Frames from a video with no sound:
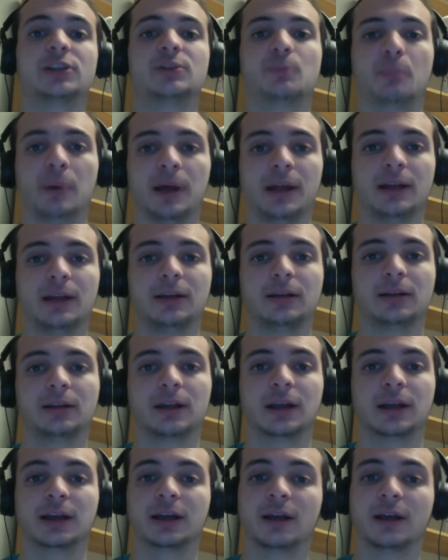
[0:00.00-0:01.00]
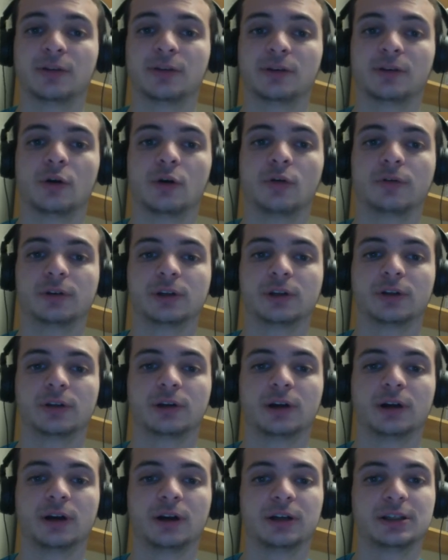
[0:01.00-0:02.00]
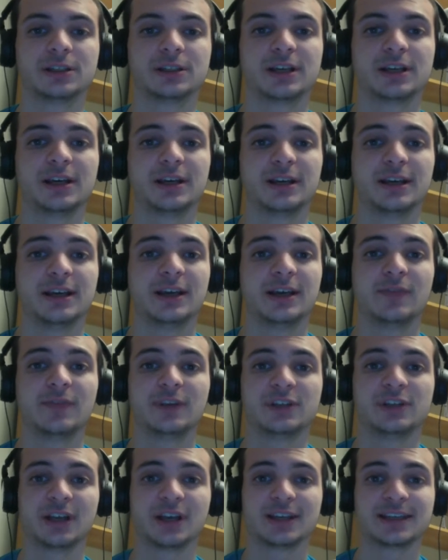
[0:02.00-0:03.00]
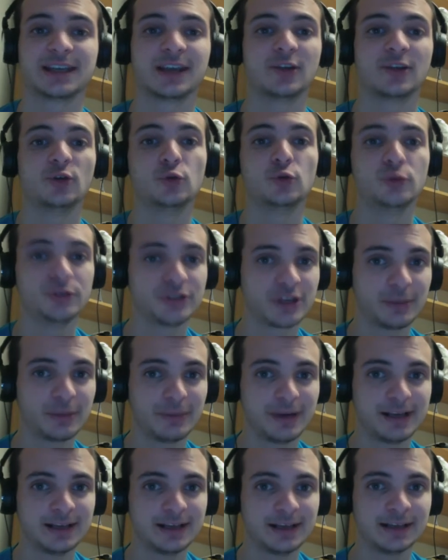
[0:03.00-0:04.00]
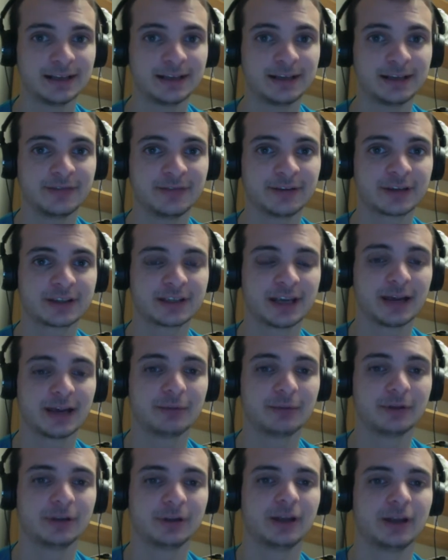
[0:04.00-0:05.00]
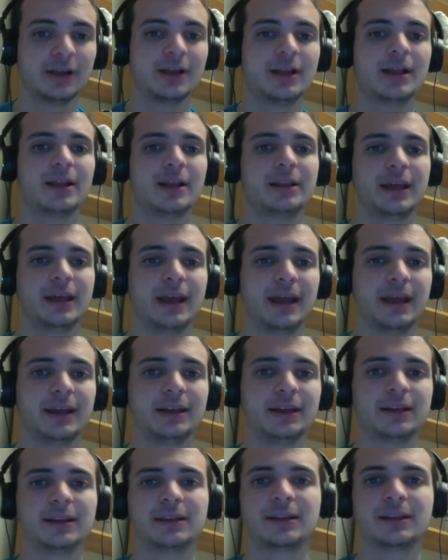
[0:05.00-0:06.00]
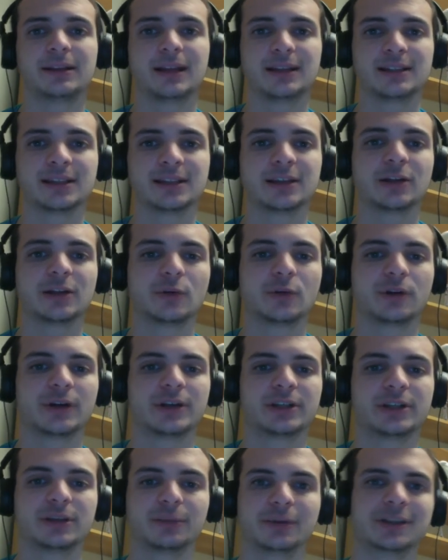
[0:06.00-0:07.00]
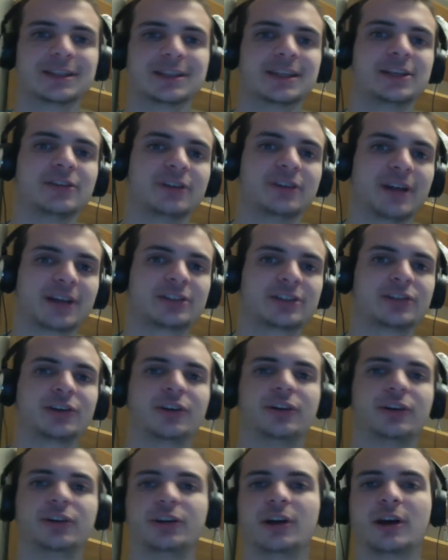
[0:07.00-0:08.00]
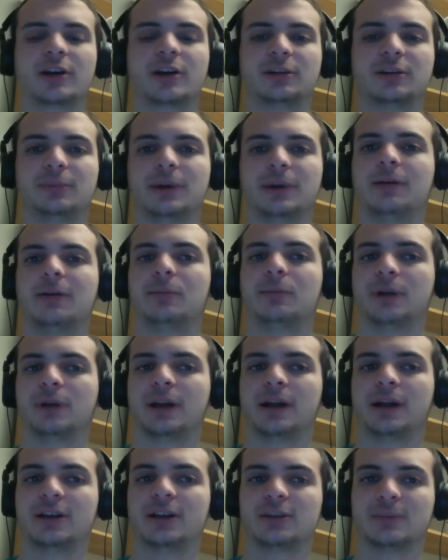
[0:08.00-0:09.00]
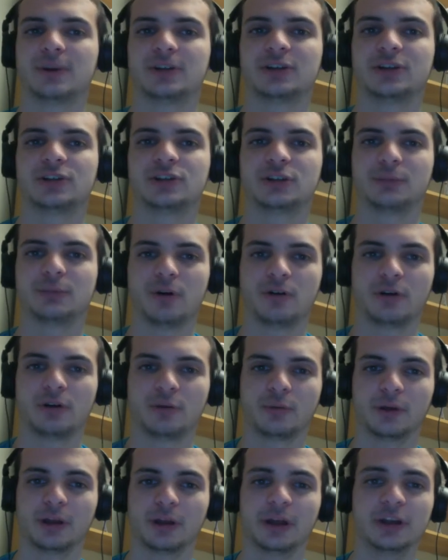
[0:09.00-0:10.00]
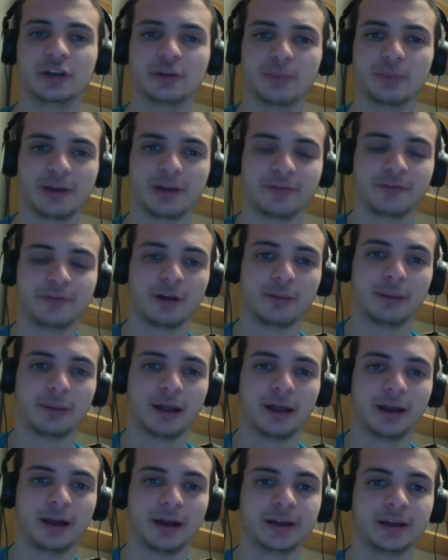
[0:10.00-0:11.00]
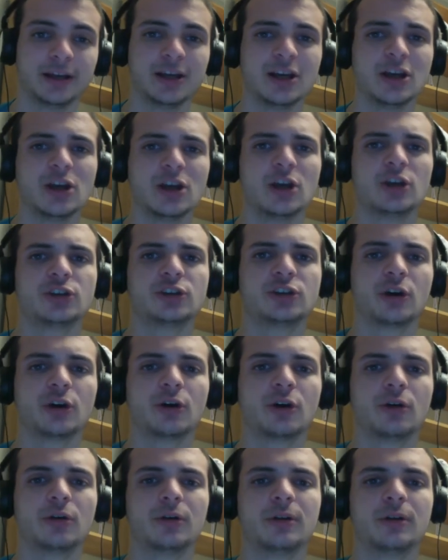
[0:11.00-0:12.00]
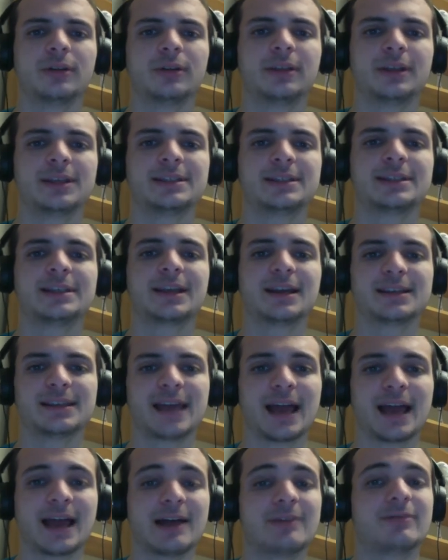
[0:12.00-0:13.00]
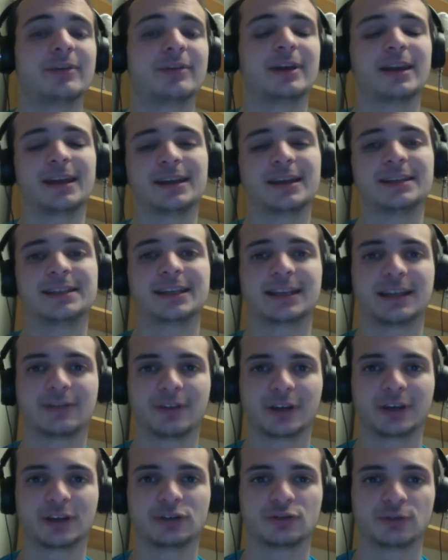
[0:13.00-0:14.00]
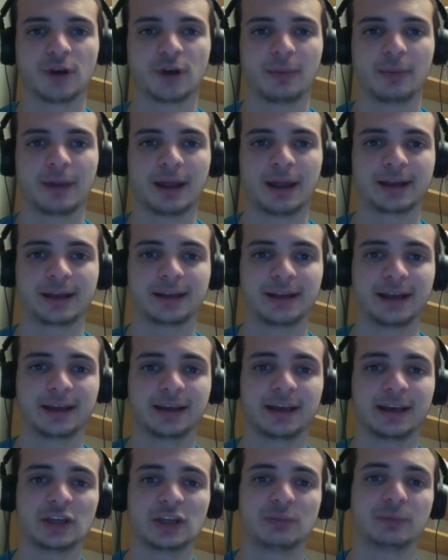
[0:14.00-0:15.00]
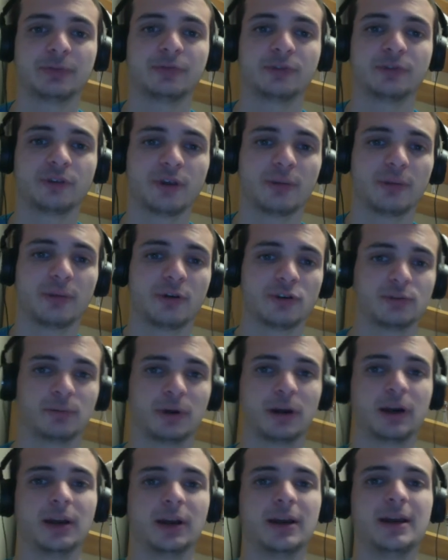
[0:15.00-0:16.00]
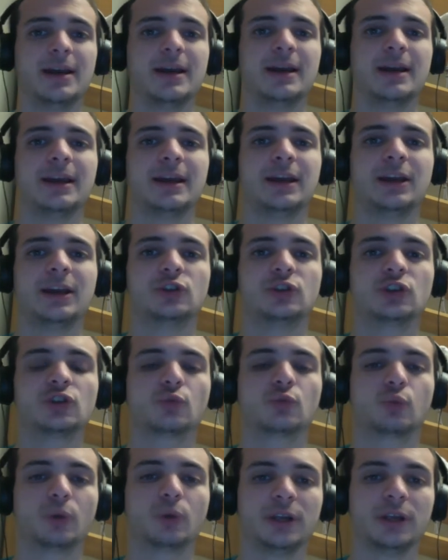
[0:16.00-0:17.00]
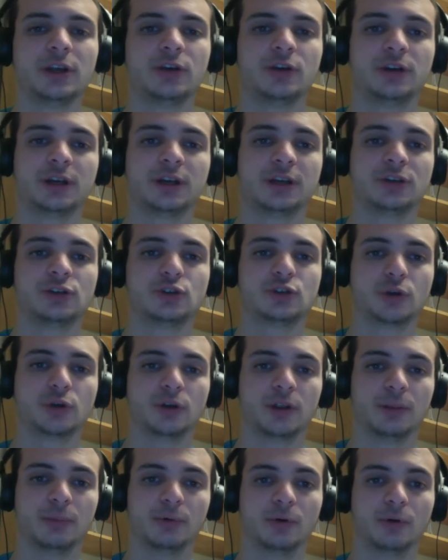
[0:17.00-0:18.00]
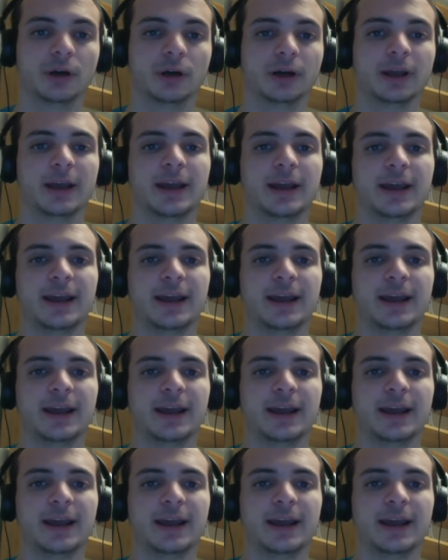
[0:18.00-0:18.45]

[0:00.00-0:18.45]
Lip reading: But, like other Overload cards, if this does get oozed immediately, for example, then that's a little worrisome, because then your next turn you're not going to be able to put out as much as your opponent will, and you might fall behind. So this does have a significant drawback in that case, but for the most part, it's just really good at controlling the board.